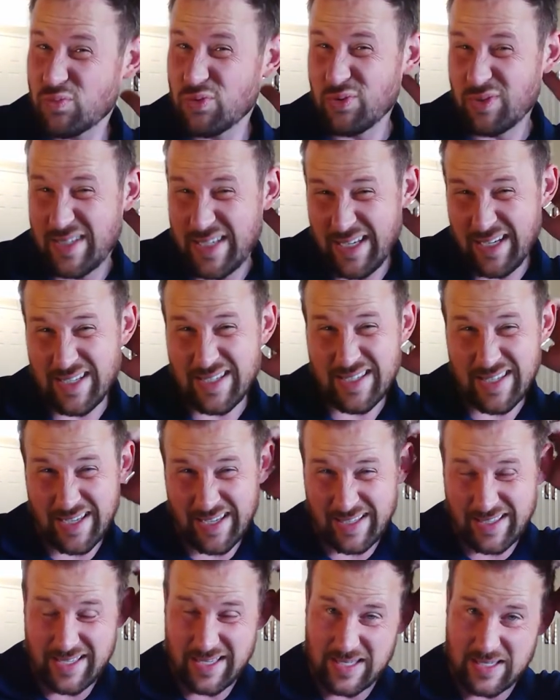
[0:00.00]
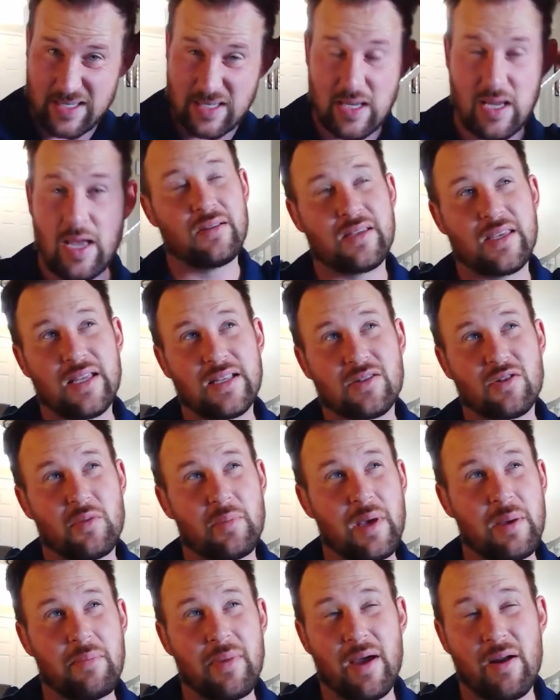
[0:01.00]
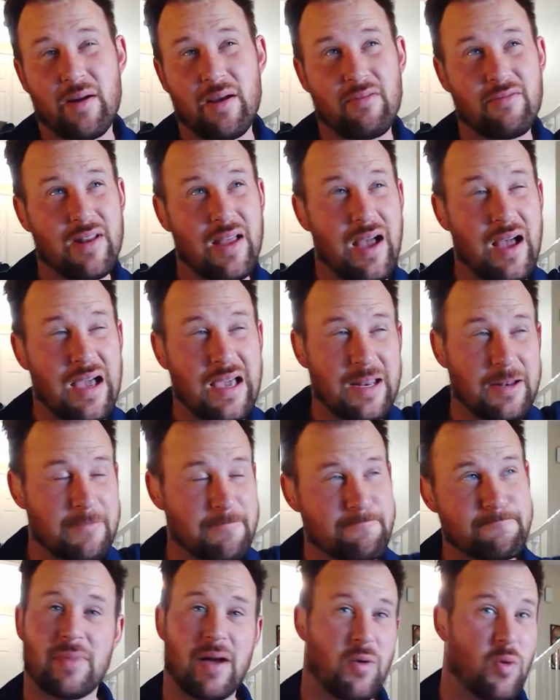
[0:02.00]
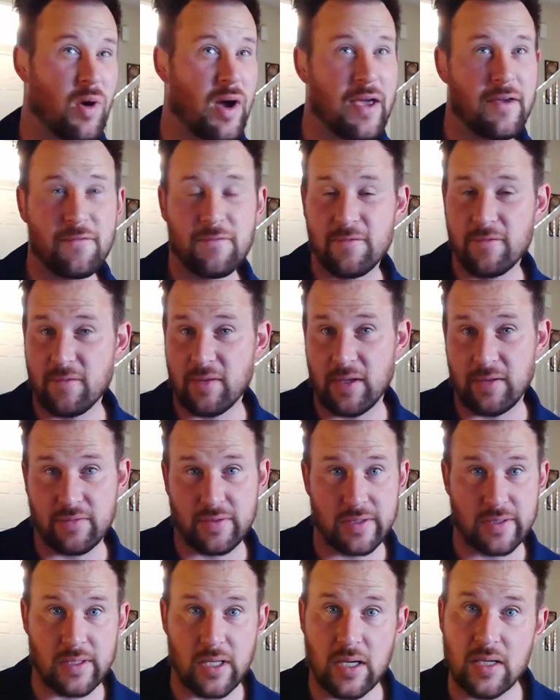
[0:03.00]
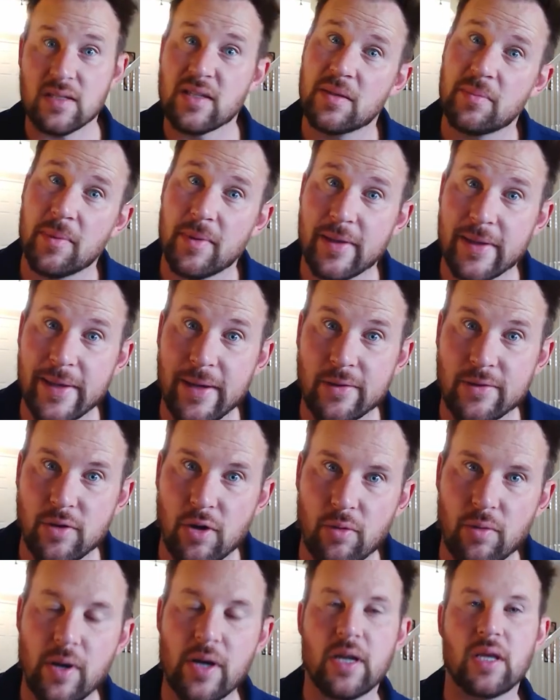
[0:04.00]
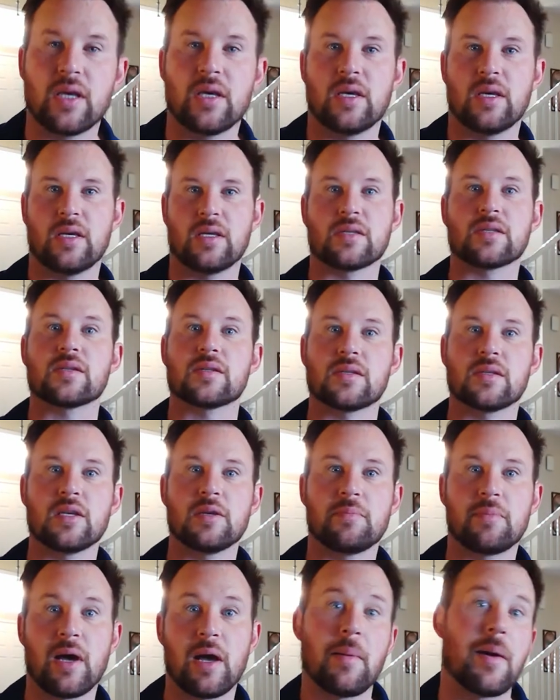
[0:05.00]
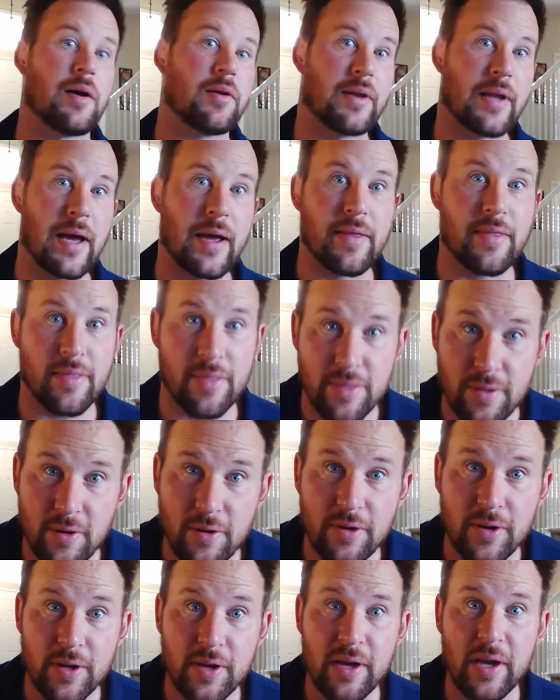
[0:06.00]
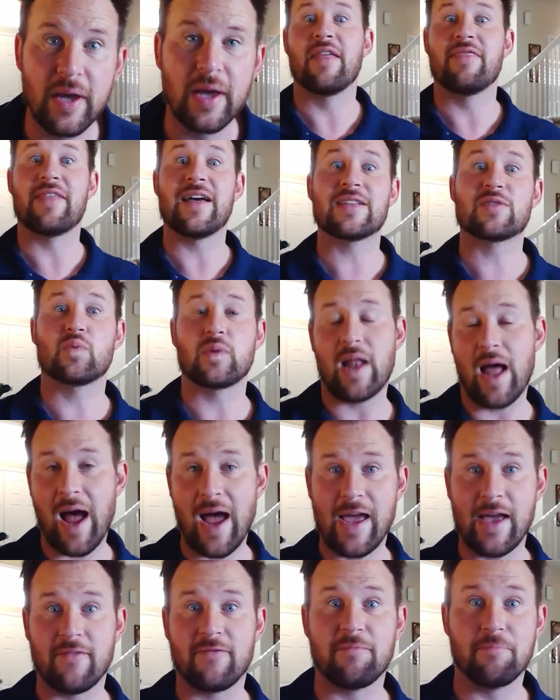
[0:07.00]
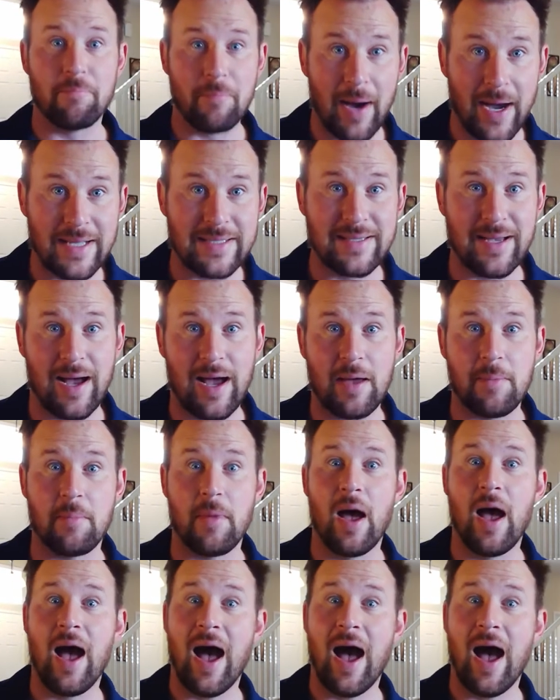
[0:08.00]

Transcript: Routine is like this. Kids go to bed by around 9. My wife, if she's not asleep on the couch already, is asleep by about 9:30. That's when I have my time.